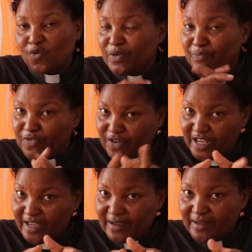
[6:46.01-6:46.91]
We
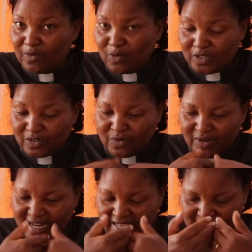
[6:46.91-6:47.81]
bring what
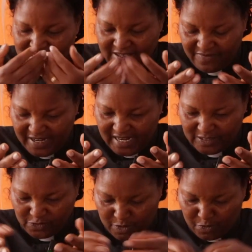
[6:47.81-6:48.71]
God has given
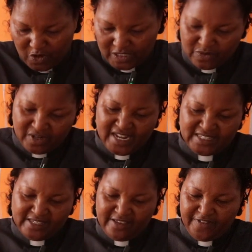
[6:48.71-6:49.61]
us from what God
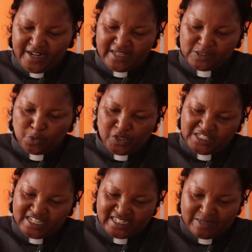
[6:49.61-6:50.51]
has given us. We
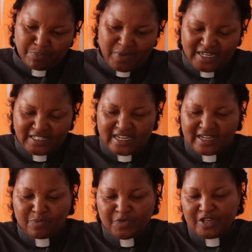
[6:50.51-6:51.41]
set apart
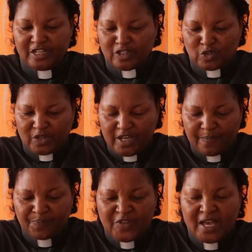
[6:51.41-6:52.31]
and bring it to
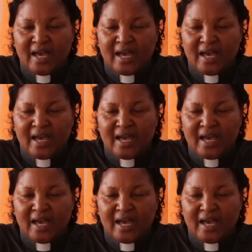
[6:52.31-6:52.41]
Him.